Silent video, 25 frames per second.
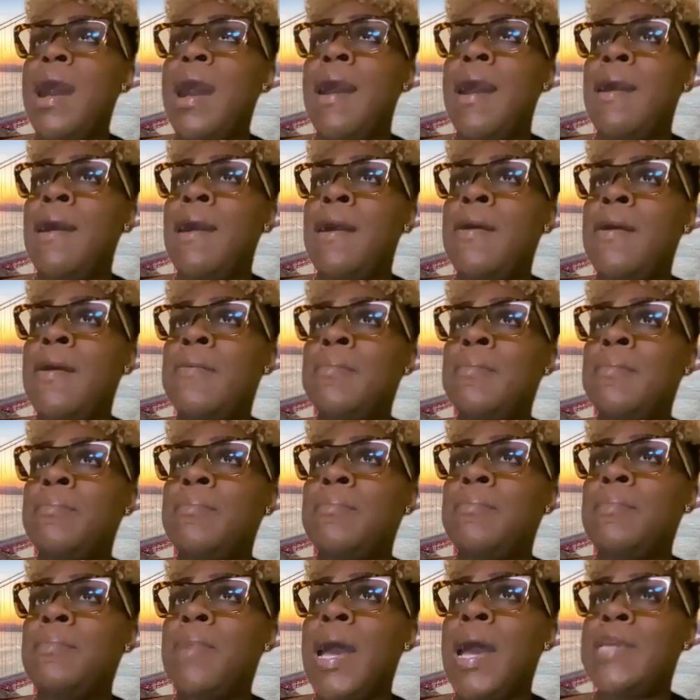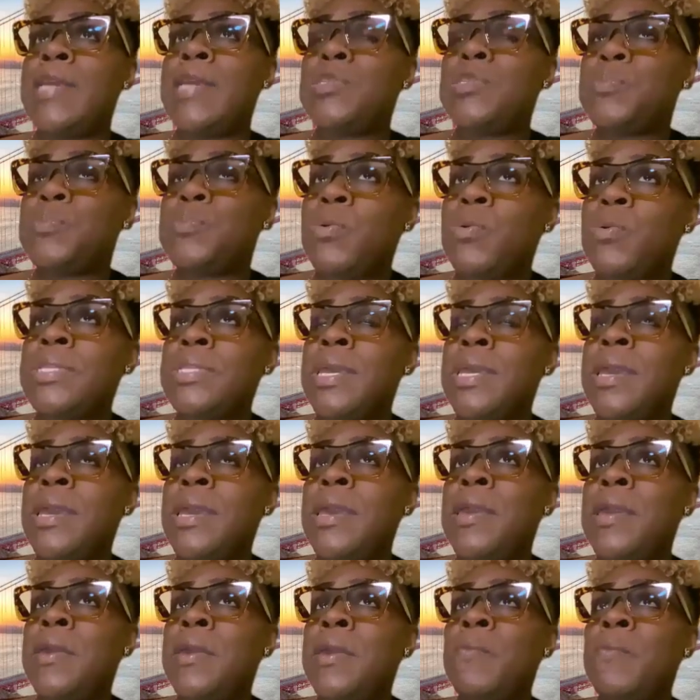I spoke to
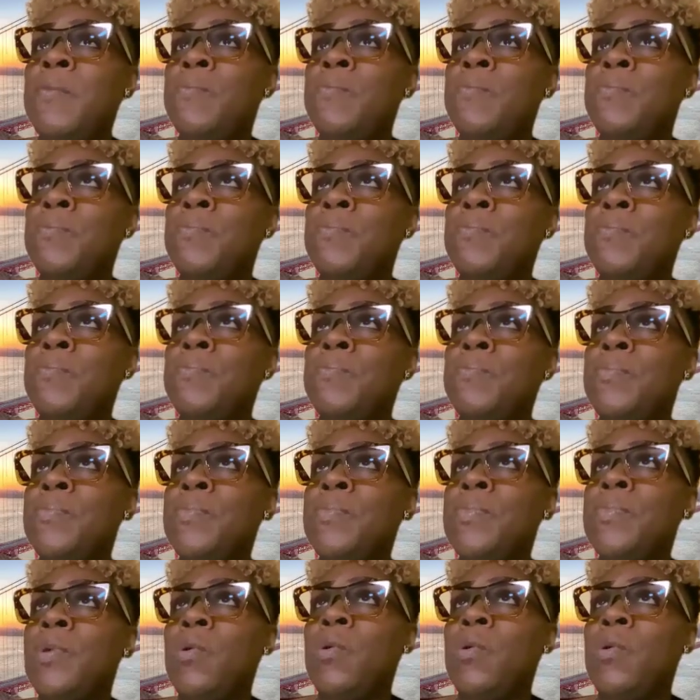him